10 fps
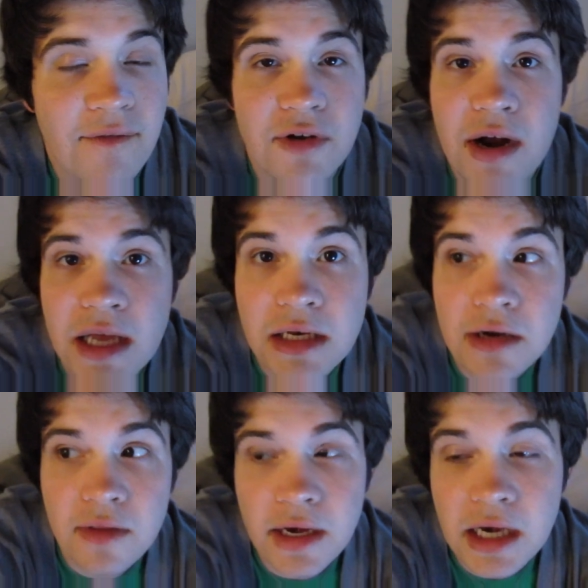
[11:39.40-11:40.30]
after I eat
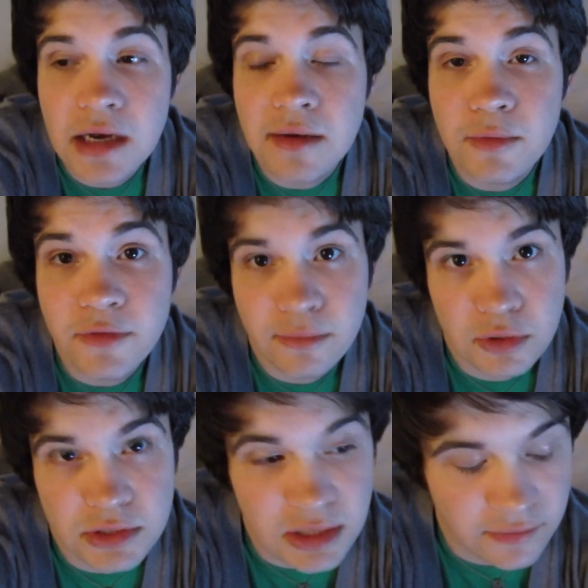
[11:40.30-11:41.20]
dinner, then I need to move some
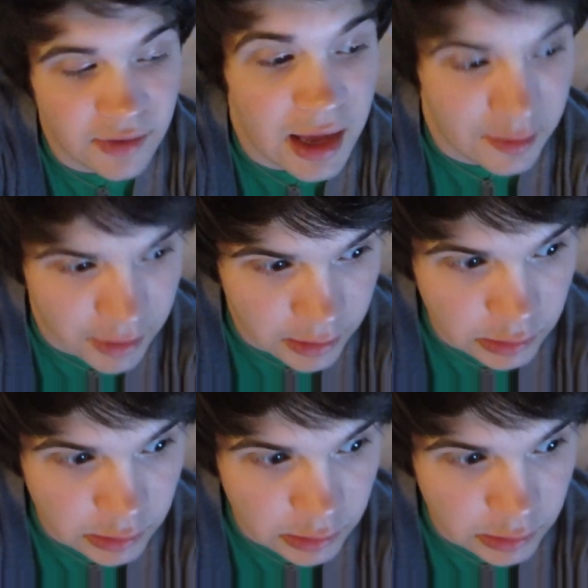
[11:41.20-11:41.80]
more stuff out of my